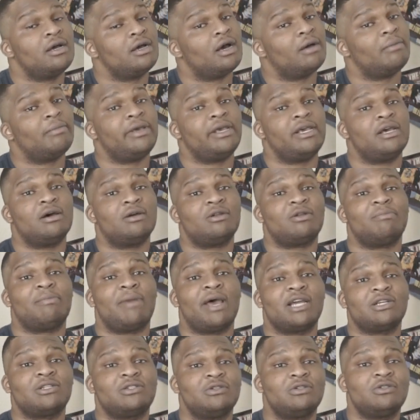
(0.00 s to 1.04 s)
I'm here on the
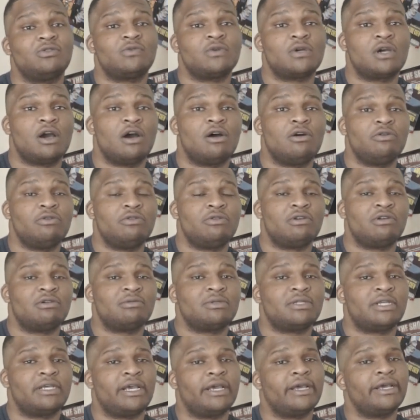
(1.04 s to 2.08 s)
back streets with Cole, you know what
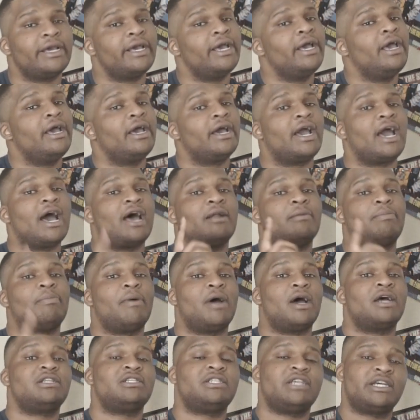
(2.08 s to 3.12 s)
Appreciate I'm saying? You. We got a
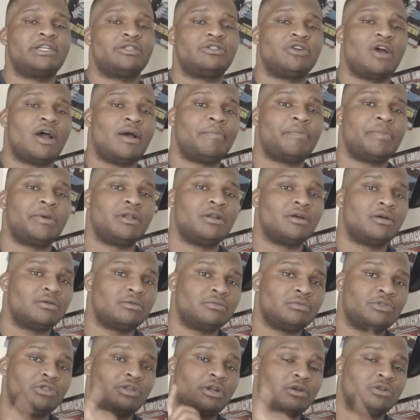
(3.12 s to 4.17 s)
project dropping
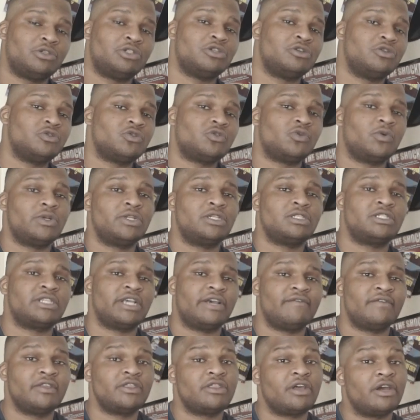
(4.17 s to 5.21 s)
on, you know, June
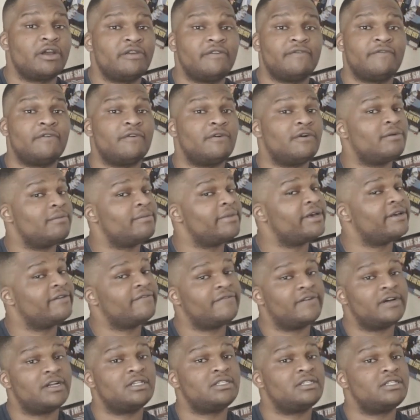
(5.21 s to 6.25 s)
27, 34, man,
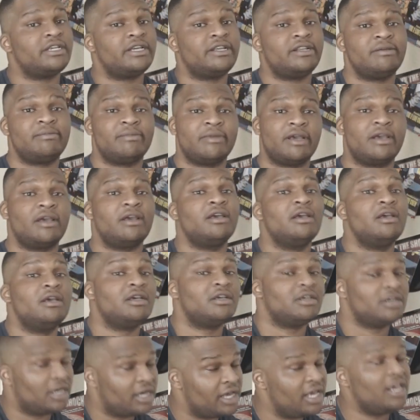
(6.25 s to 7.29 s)
for the city, man
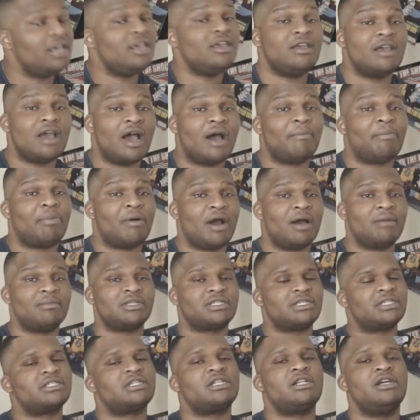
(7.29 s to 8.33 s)
heat. I
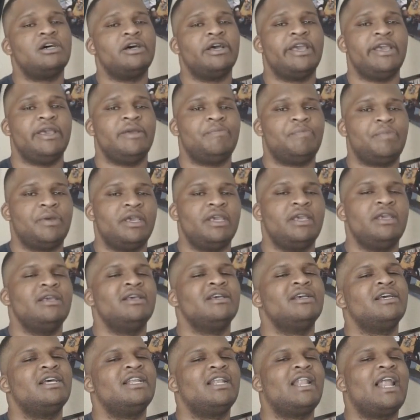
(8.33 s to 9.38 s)
promise. It's a heat. little EP,
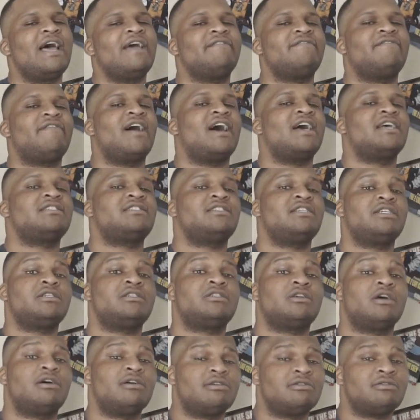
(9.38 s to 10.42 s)
like five six
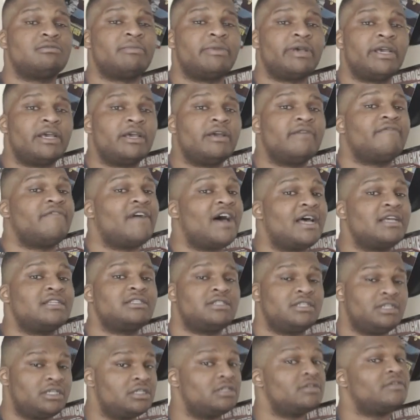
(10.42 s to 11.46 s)
songs, man. Okay. Five
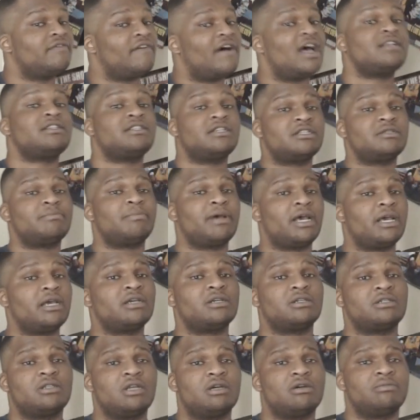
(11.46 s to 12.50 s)
six, five, six
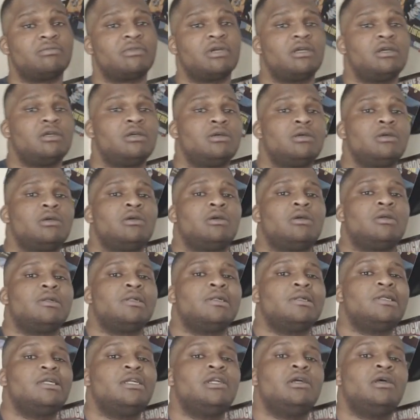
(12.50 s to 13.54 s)
bangers though. What's man. the title? What
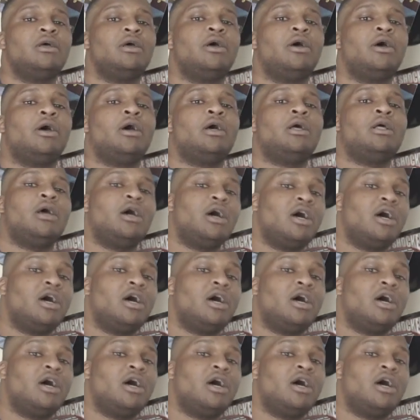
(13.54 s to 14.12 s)
we titling?